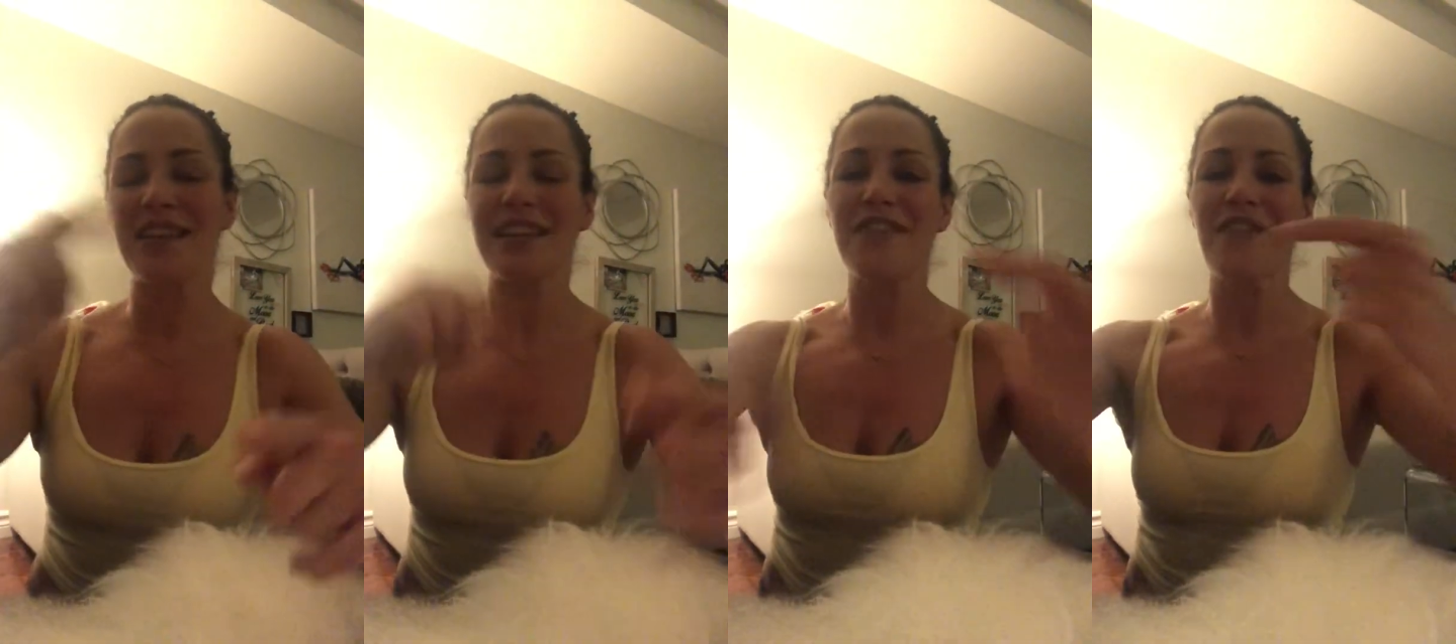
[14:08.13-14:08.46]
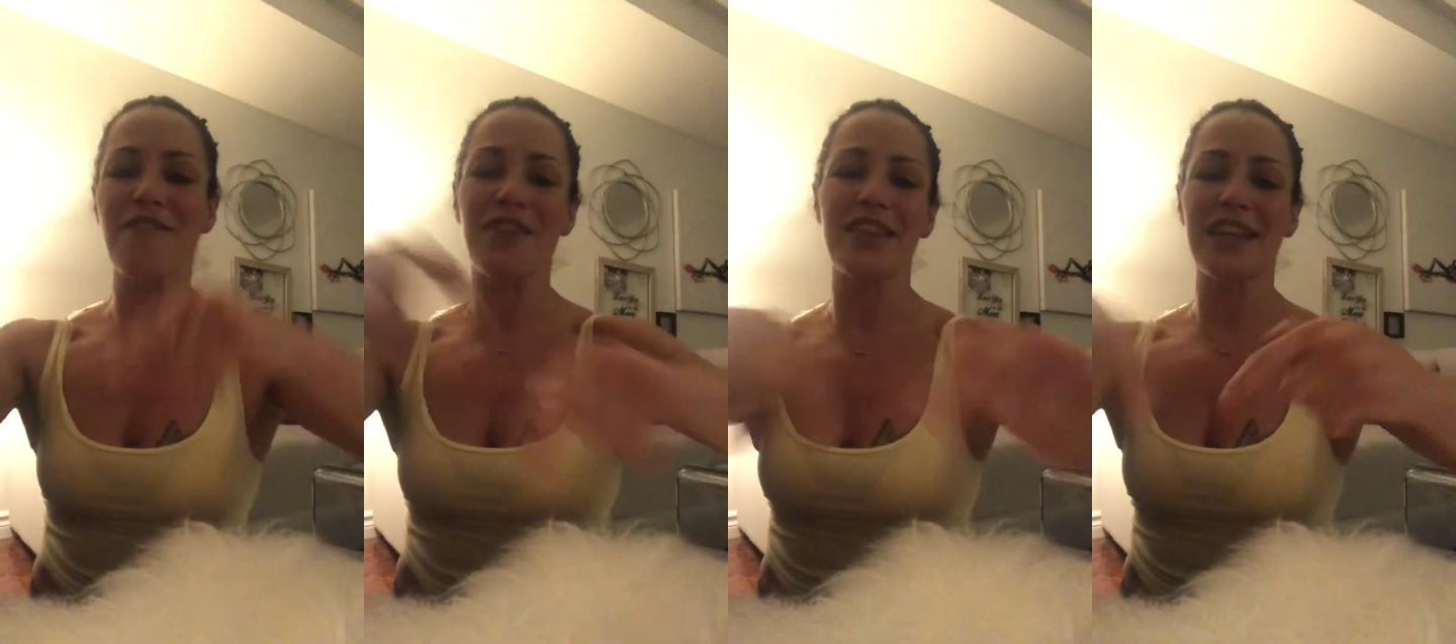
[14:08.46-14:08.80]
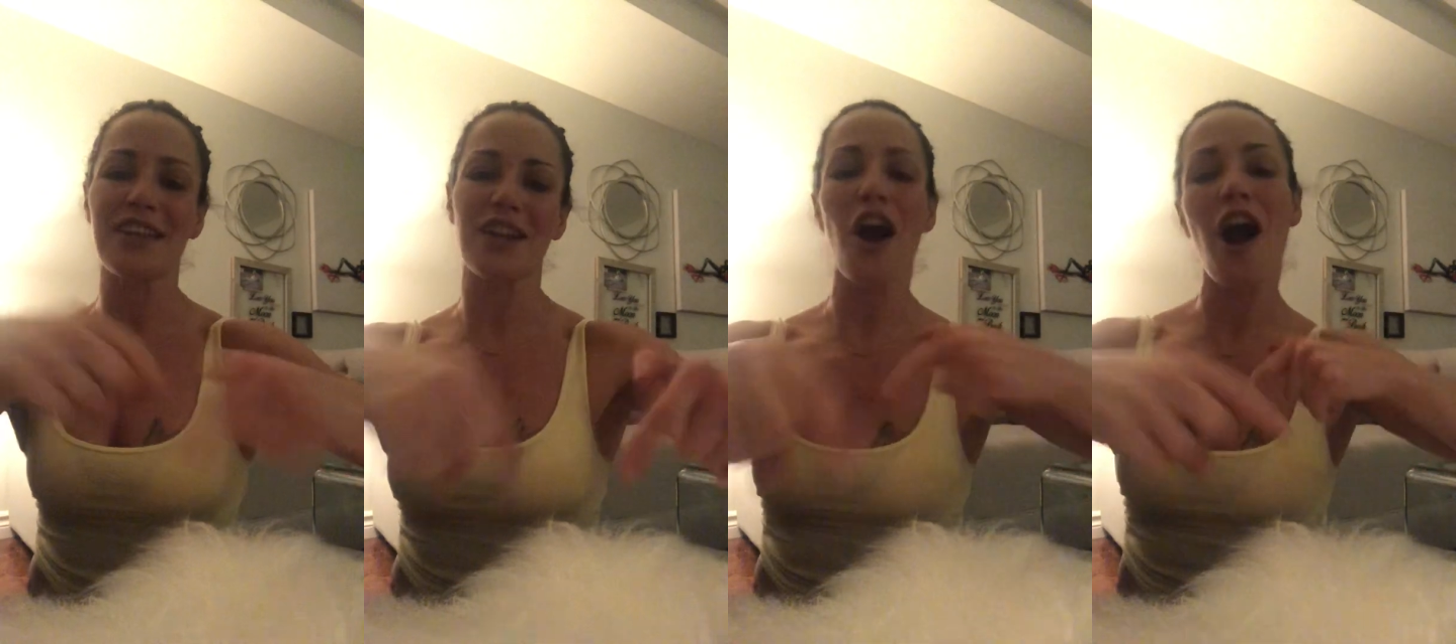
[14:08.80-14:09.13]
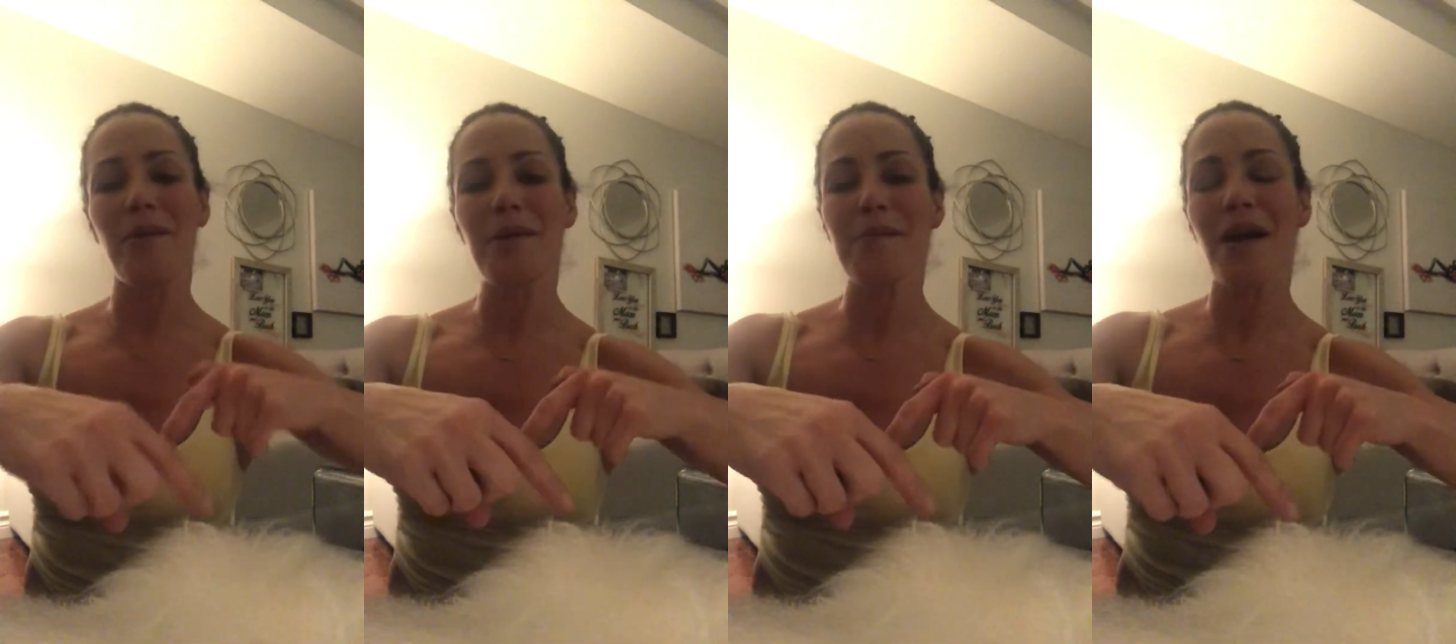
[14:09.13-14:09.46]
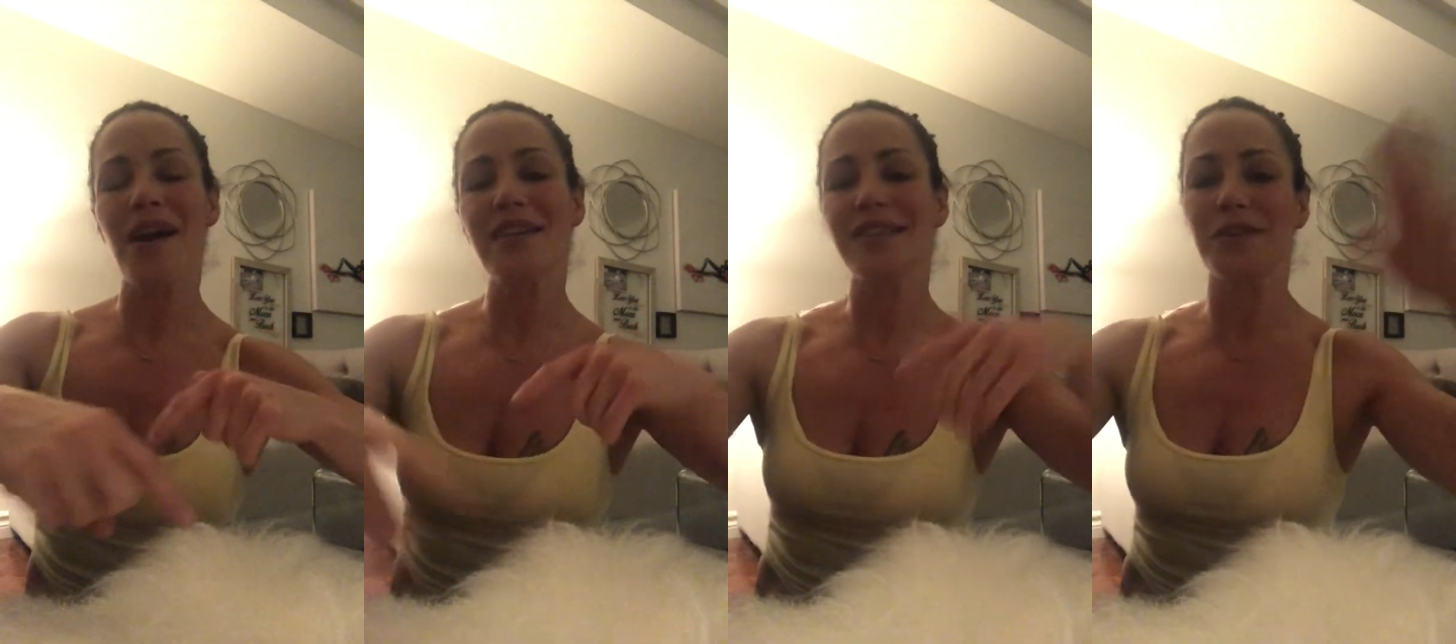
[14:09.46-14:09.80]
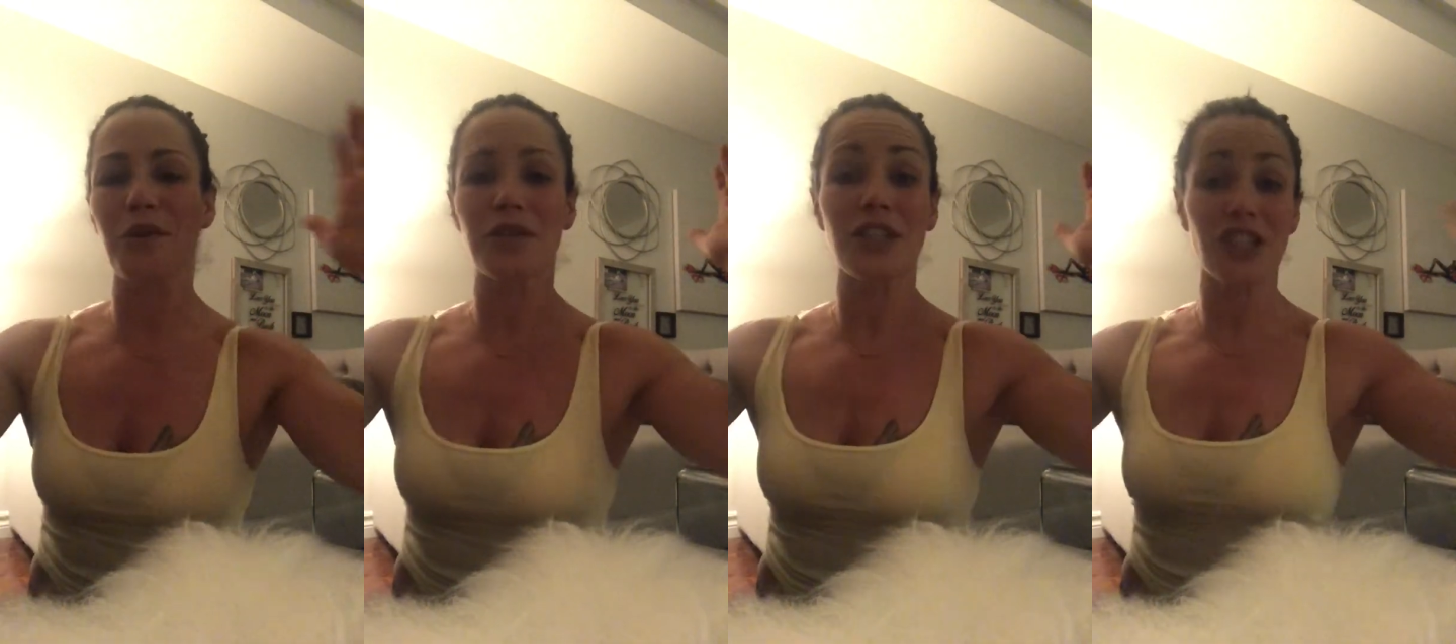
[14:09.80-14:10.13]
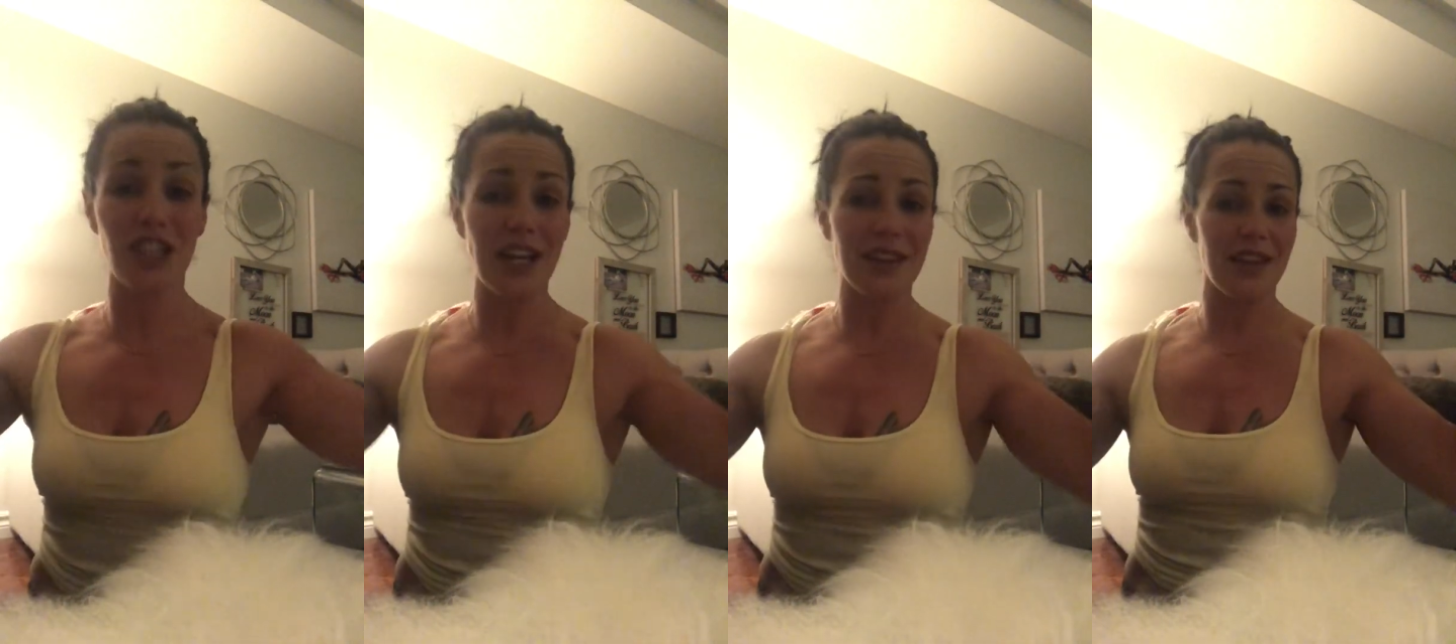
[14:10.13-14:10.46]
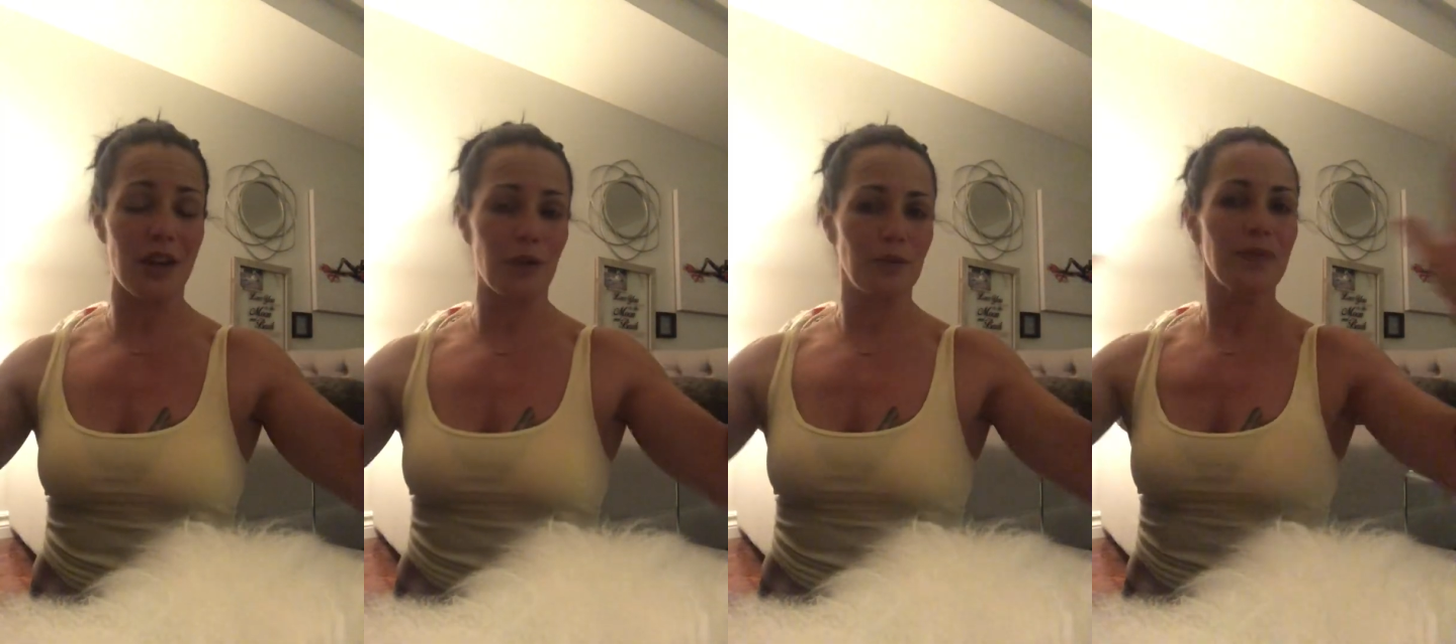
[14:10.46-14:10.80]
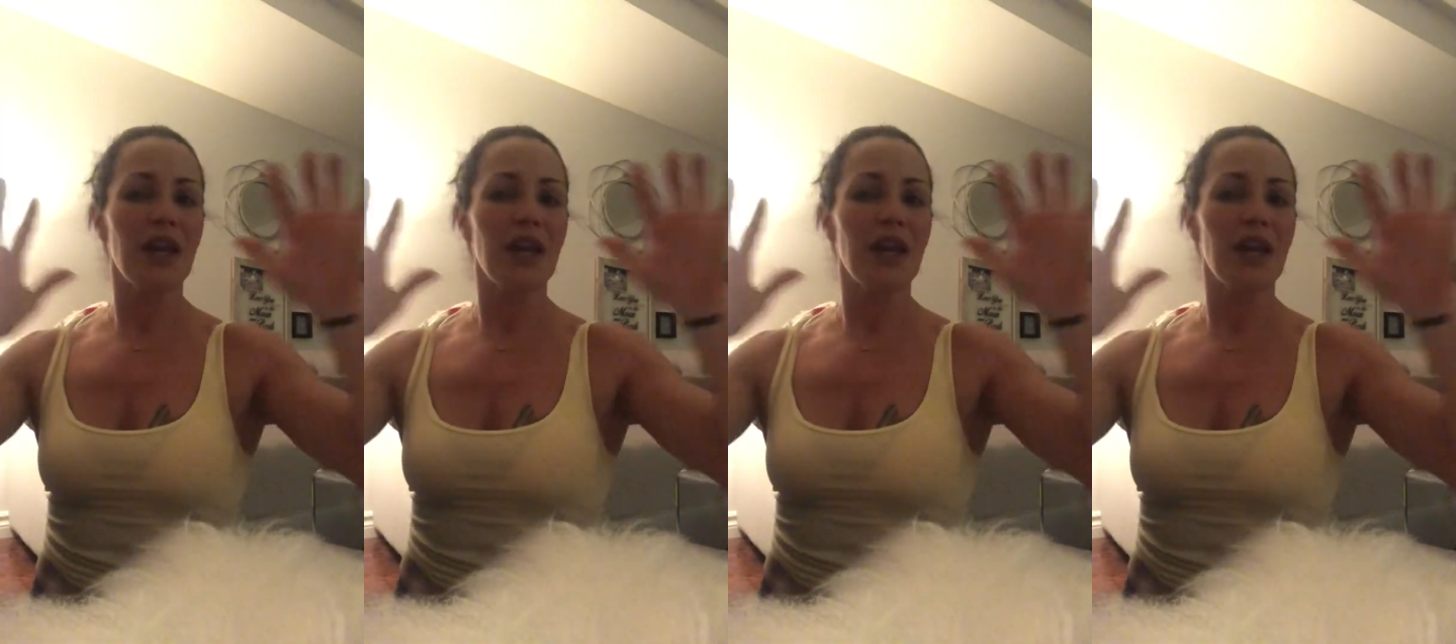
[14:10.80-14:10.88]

I leave everything in the comment box, so check that out.